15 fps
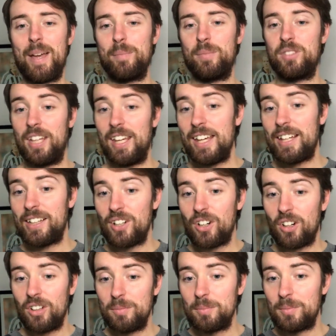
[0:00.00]
Taking
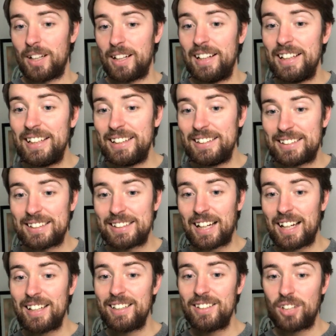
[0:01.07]
on a Leeds
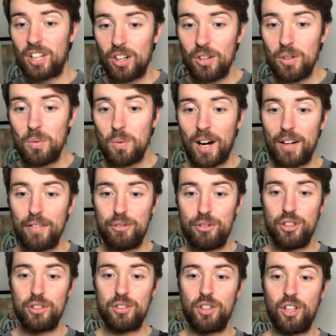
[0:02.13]
side who have
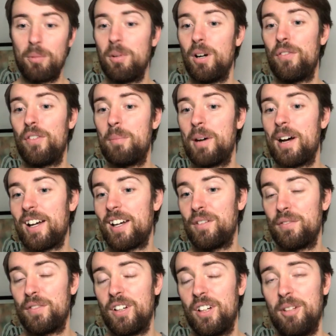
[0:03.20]
just come off the back
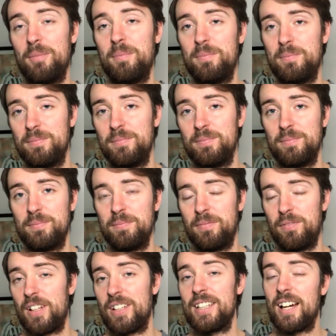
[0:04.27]
of a
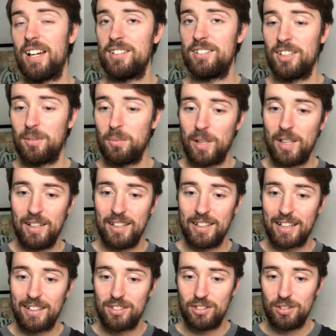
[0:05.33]
fantastic win
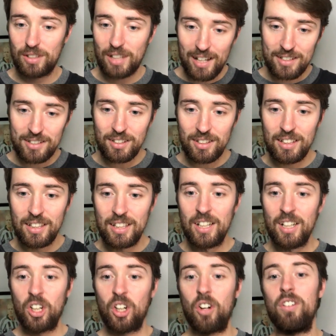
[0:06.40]
against Newcastle.
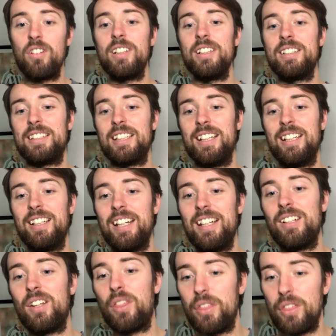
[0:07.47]
Currently sitting
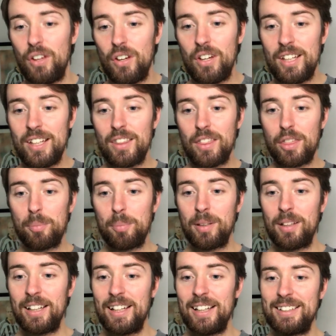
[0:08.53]
in 13th
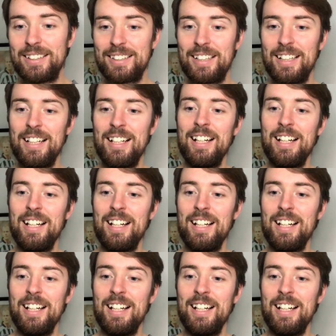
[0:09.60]
place.